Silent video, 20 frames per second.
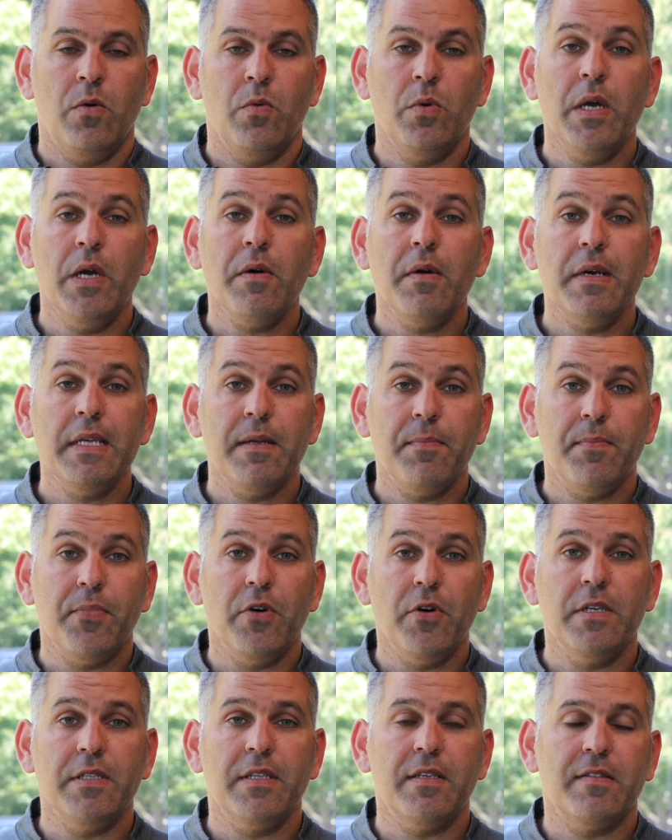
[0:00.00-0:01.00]
We are at the
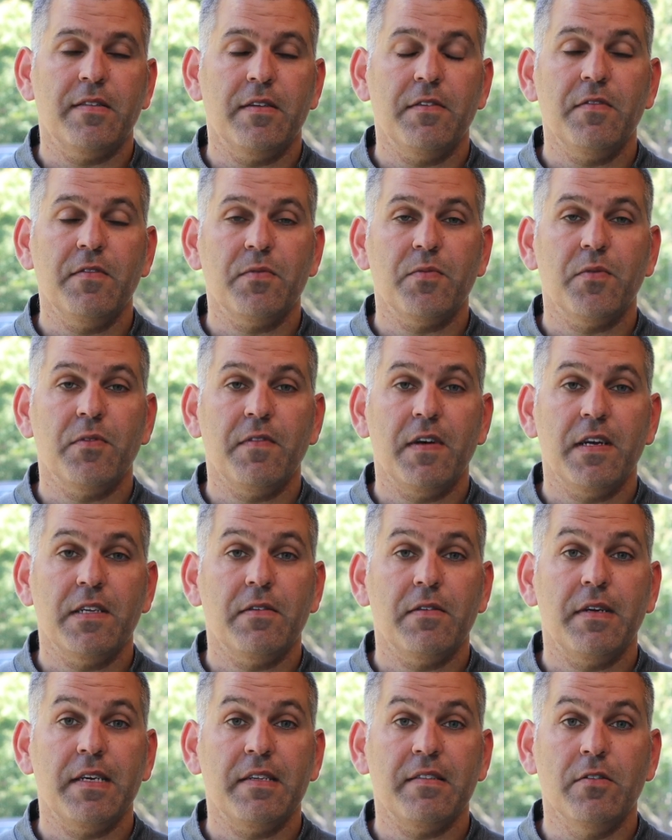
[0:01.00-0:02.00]
point that service
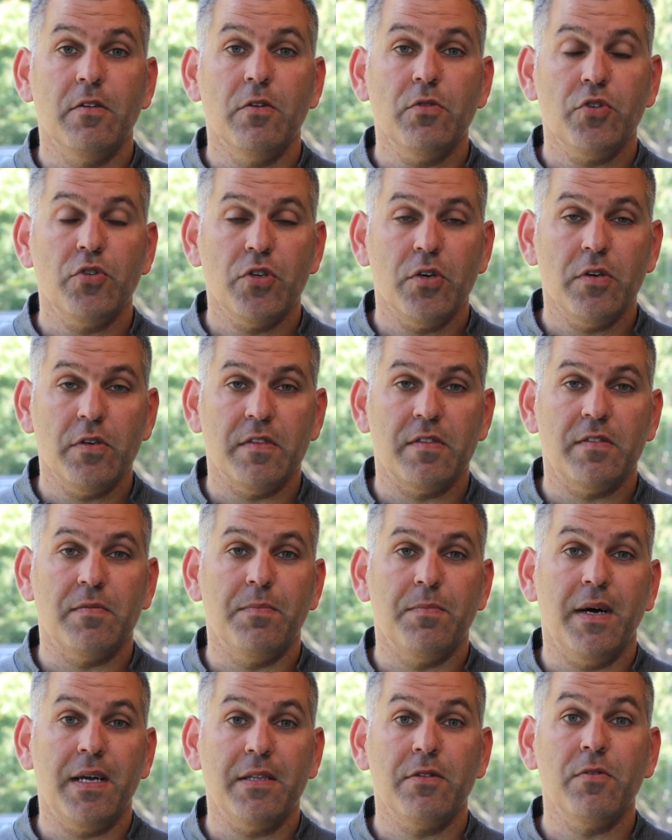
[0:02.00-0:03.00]
provider has no choice
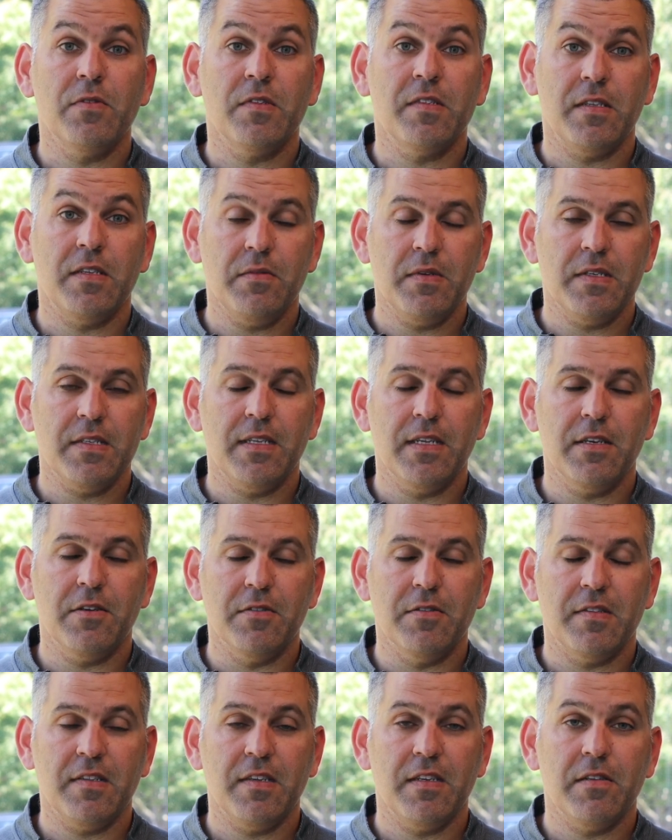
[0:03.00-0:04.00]
but to seriously
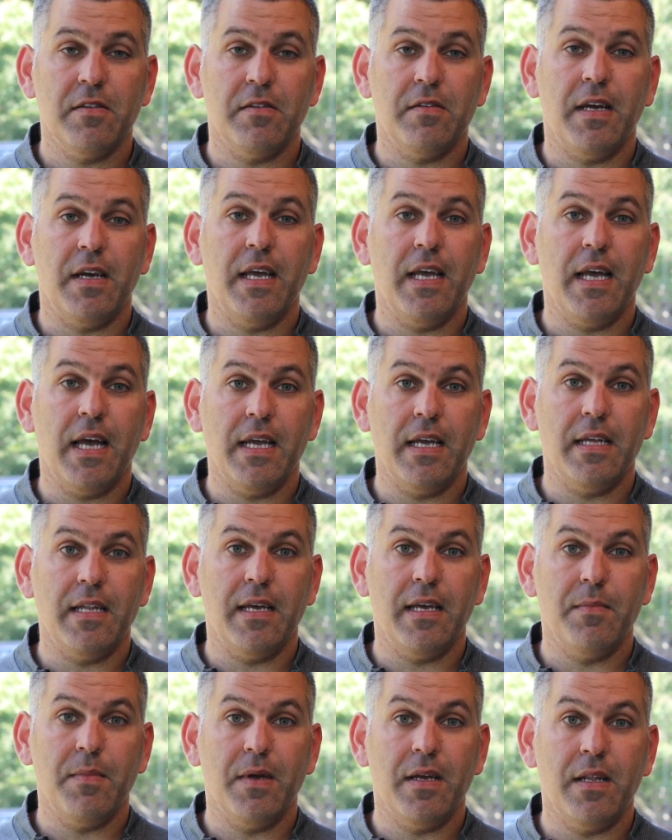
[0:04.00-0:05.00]
consider AI
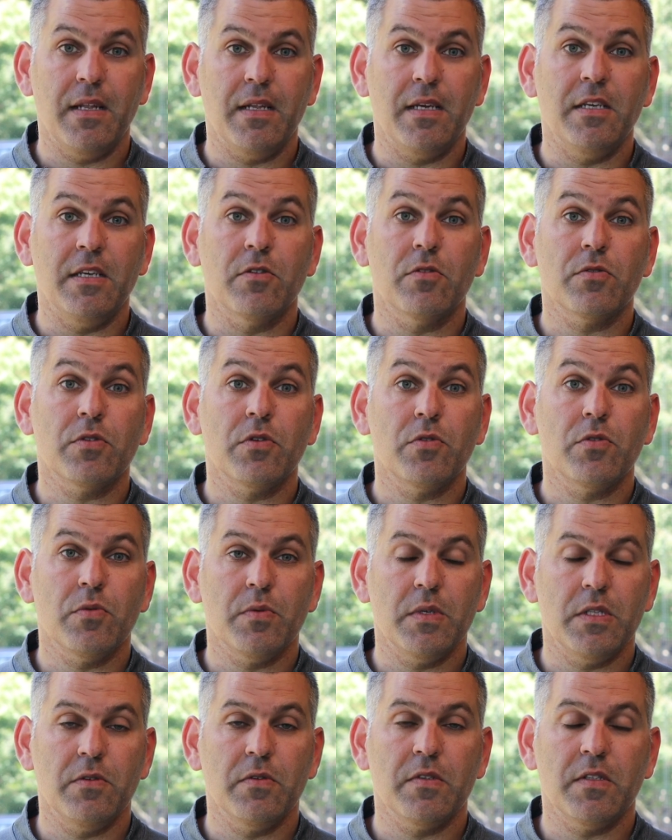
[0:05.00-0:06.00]
and ML in order to
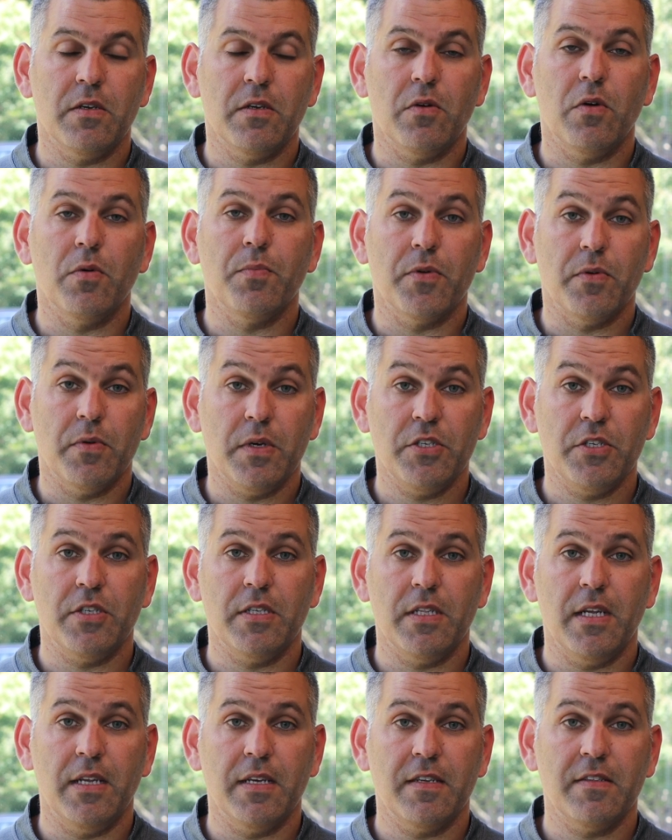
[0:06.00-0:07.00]
reduce their
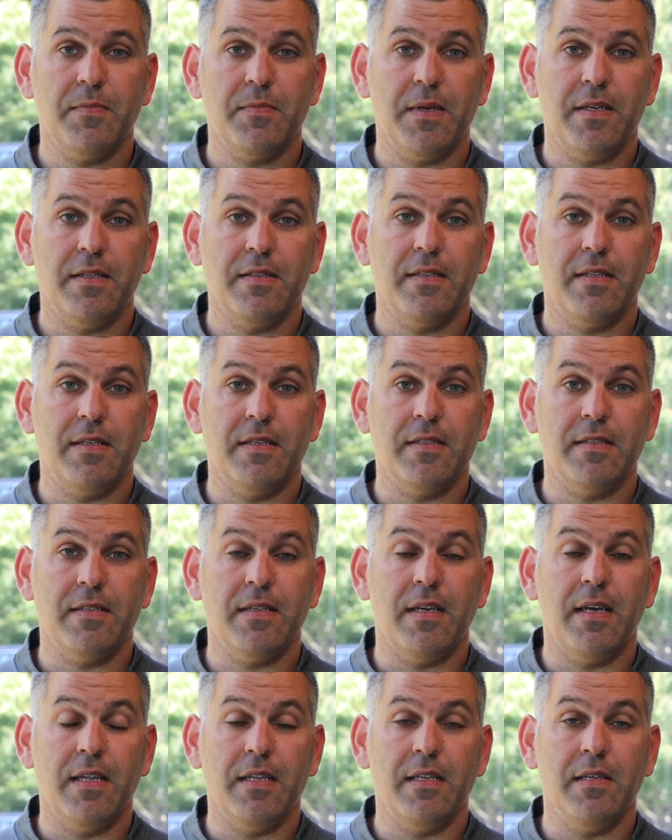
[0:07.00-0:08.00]
operational expenses
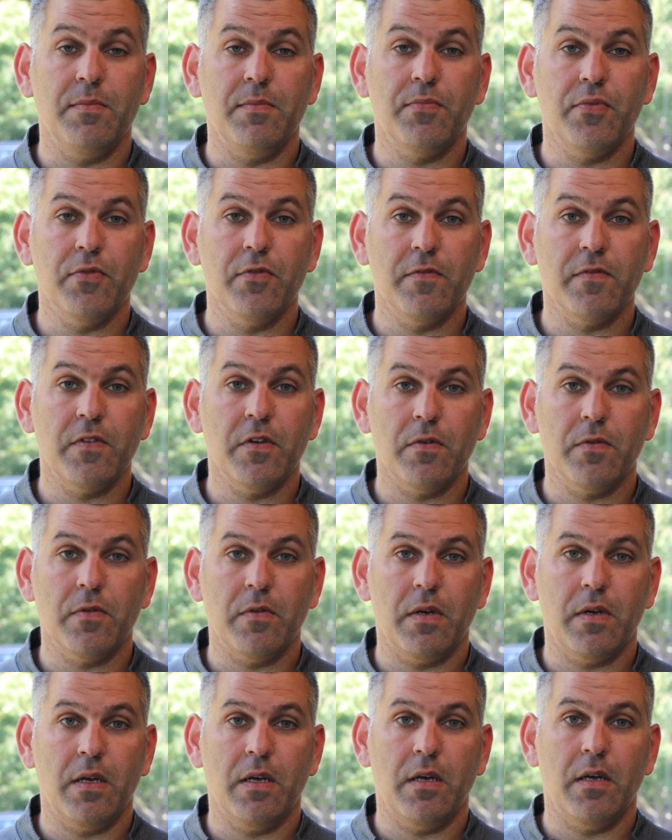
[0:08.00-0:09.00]
and improve
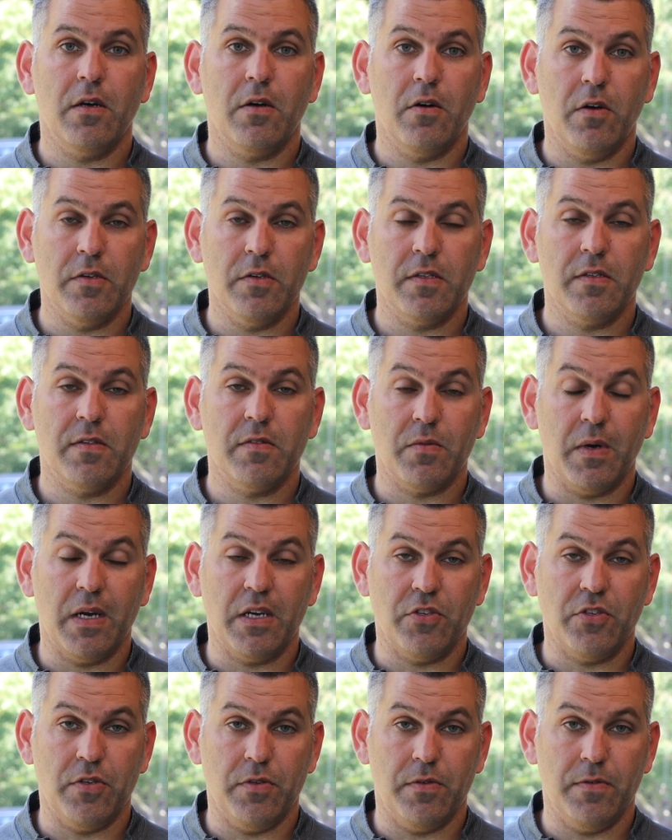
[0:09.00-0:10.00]
their cost
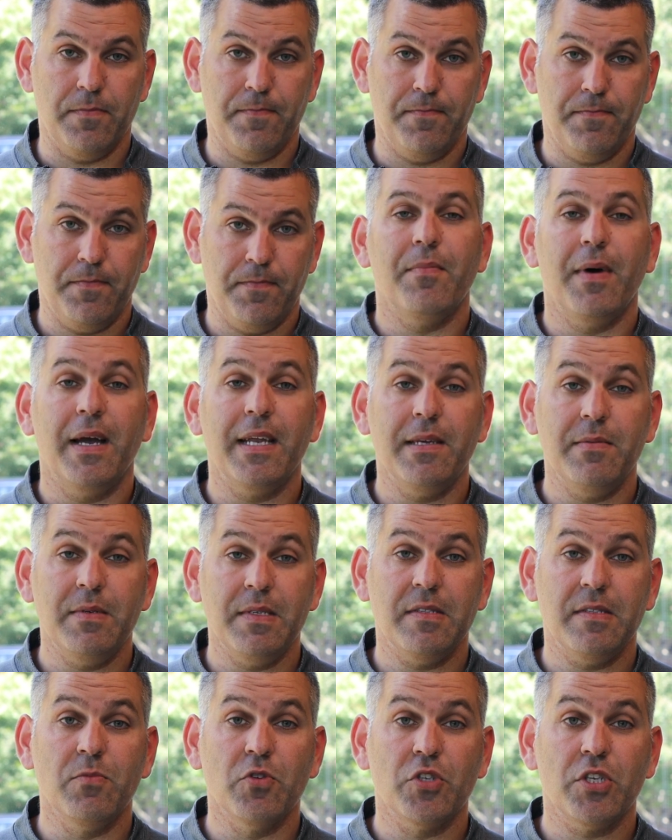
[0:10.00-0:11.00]
structure. My name
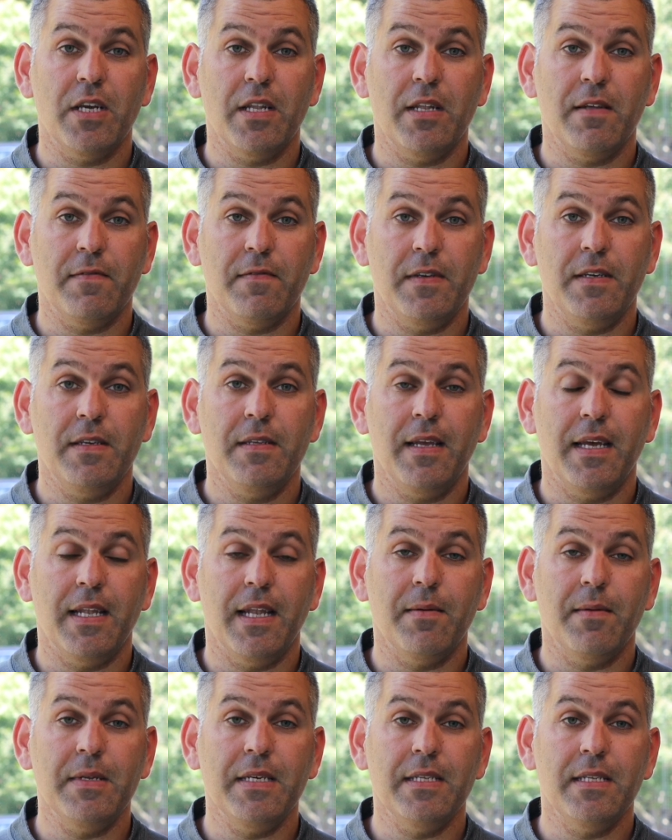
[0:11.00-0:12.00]
is Moshe Lavi,
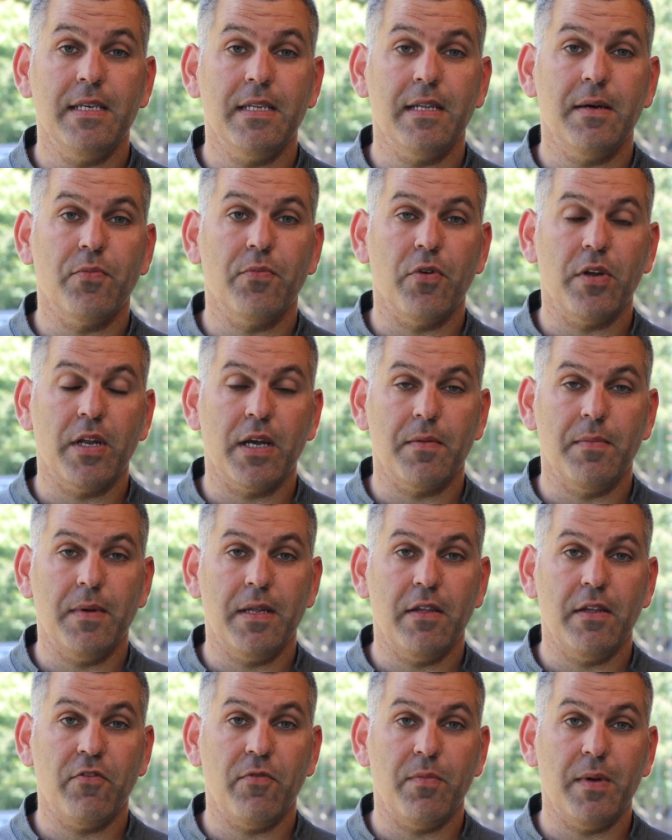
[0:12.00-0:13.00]
and I'm leading the product
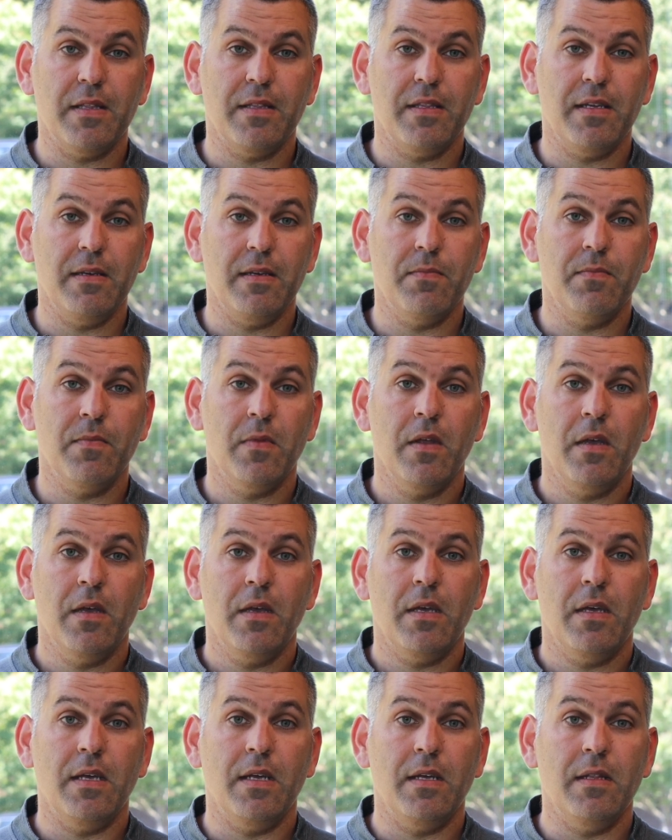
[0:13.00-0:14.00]
management team
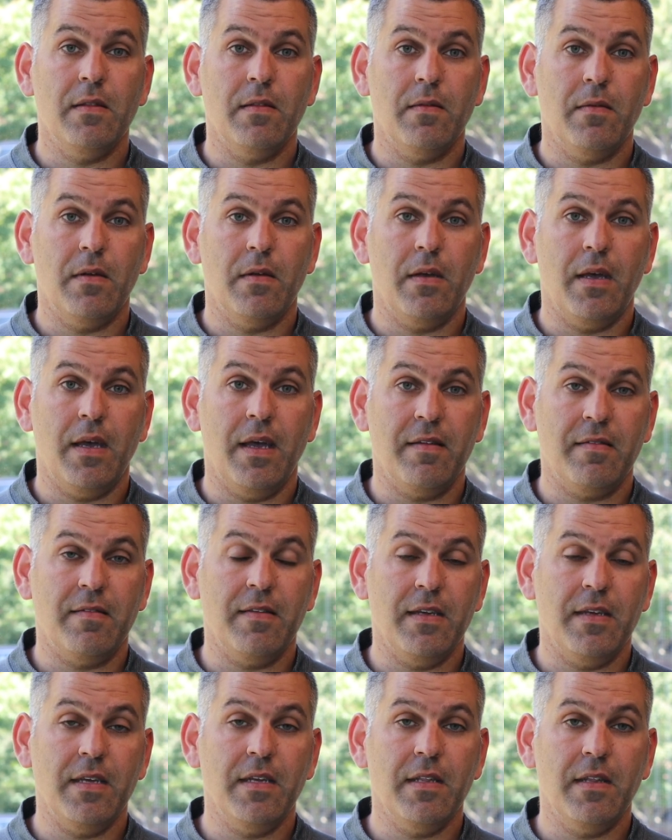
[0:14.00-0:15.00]
in
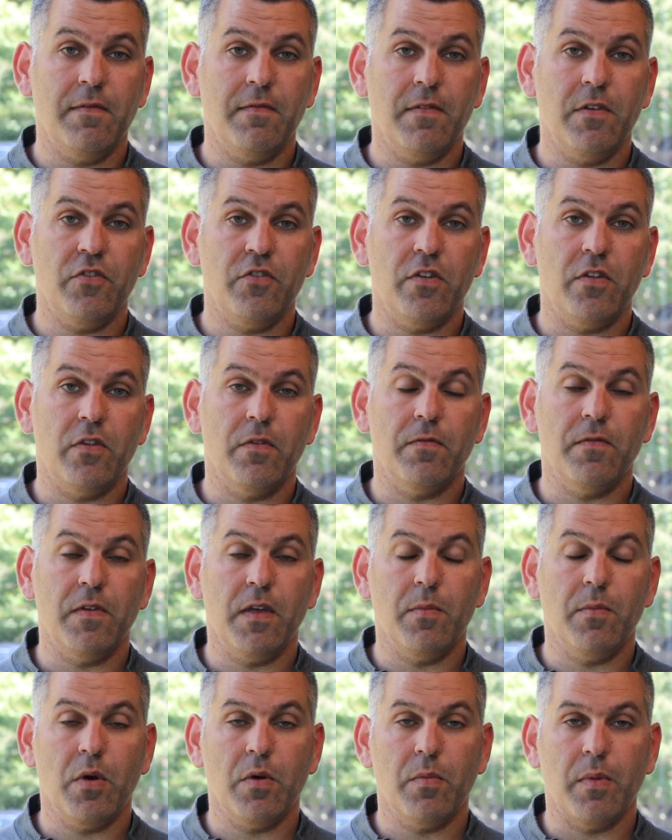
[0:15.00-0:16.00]
SDE division of
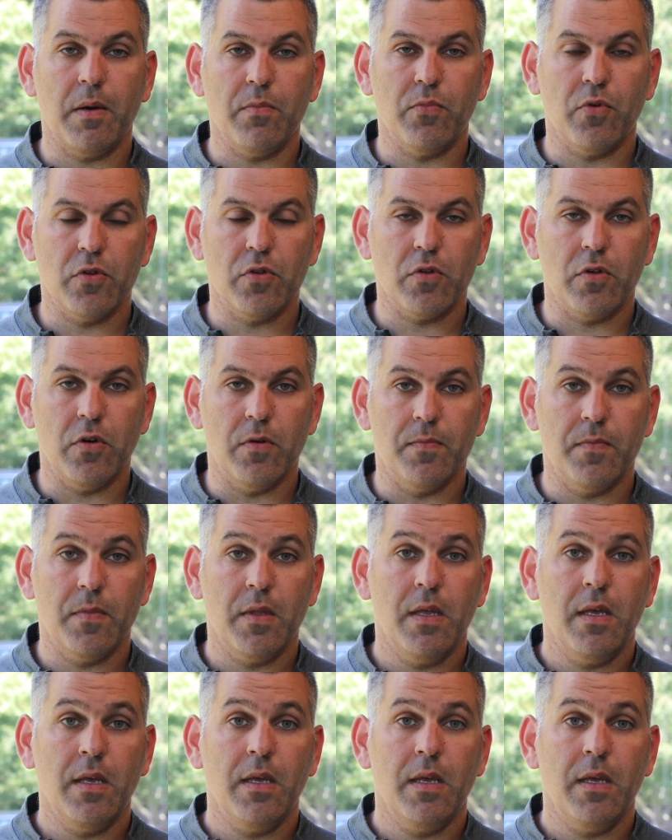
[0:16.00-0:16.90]
VMware by Broadcom.